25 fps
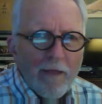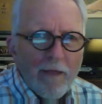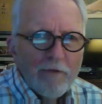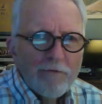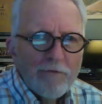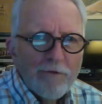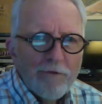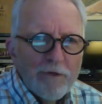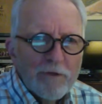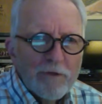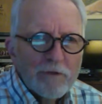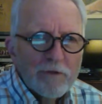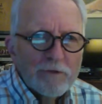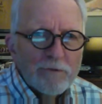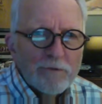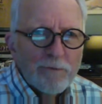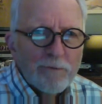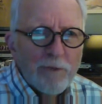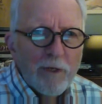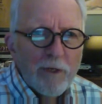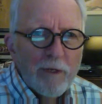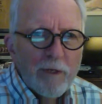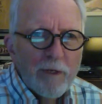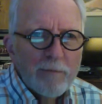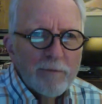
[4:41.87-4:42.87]
Federalist
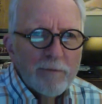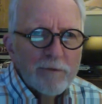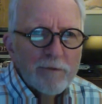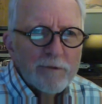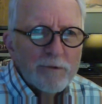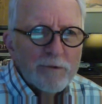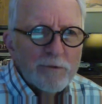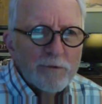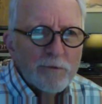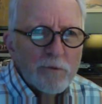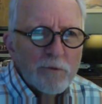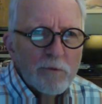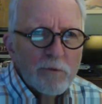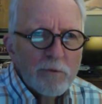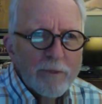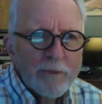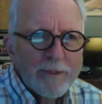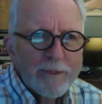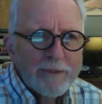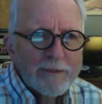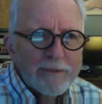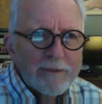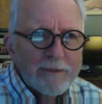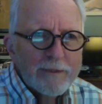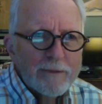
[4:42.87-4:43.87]
Papers were
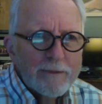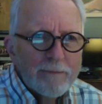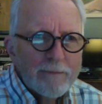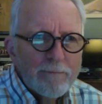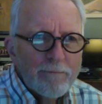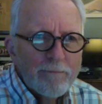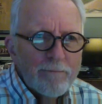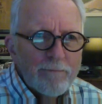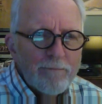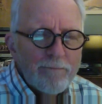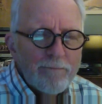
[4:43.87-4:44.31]
written